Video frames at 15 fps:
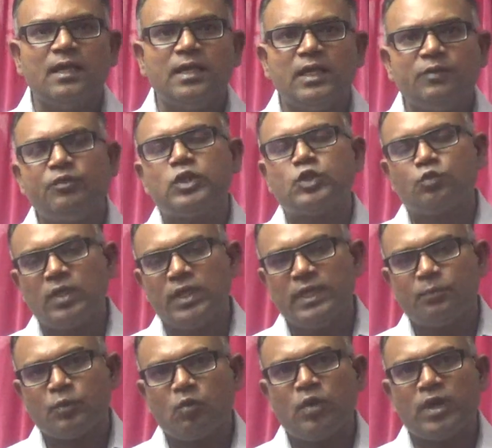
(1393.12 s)

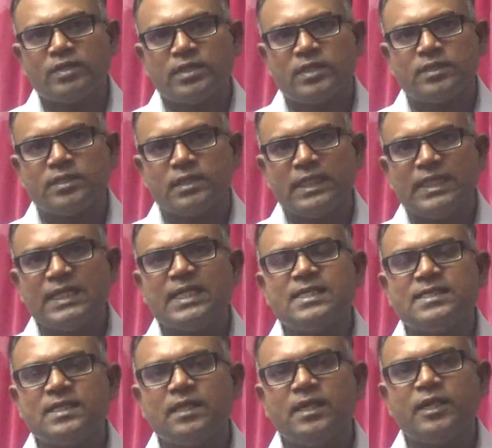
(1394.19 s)
eventually provided
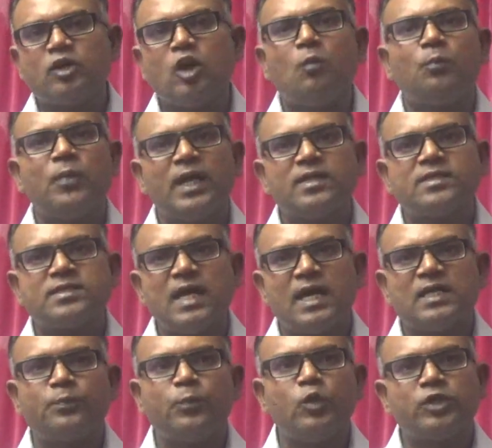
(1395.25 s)
increasingly complex
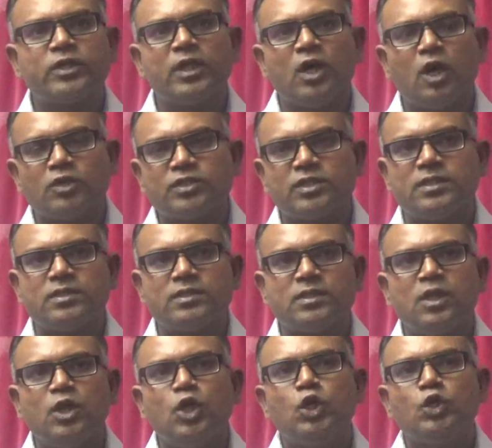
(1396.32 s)
and political answers
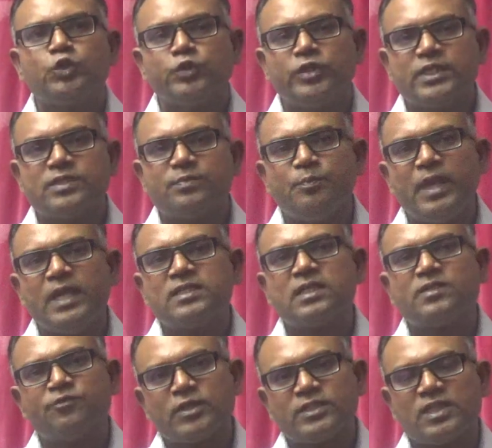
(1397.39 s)
to this
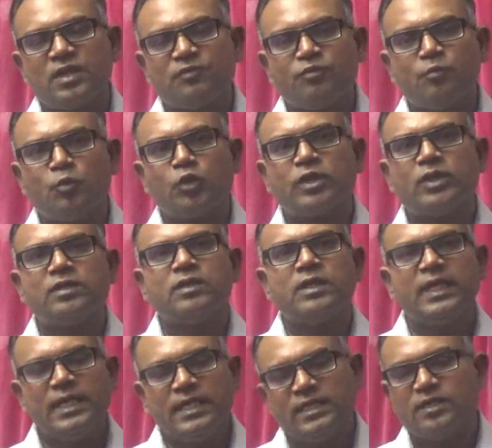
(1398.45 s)
major puzzle of modern
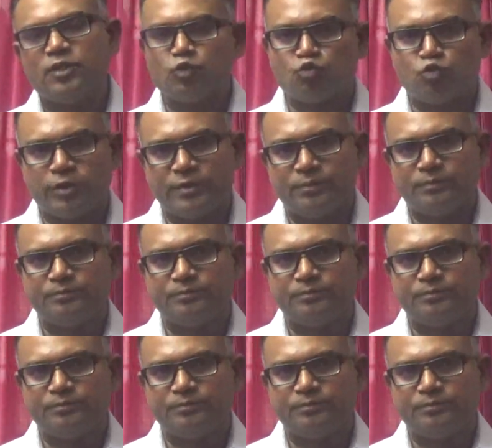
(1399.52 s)
Indian history.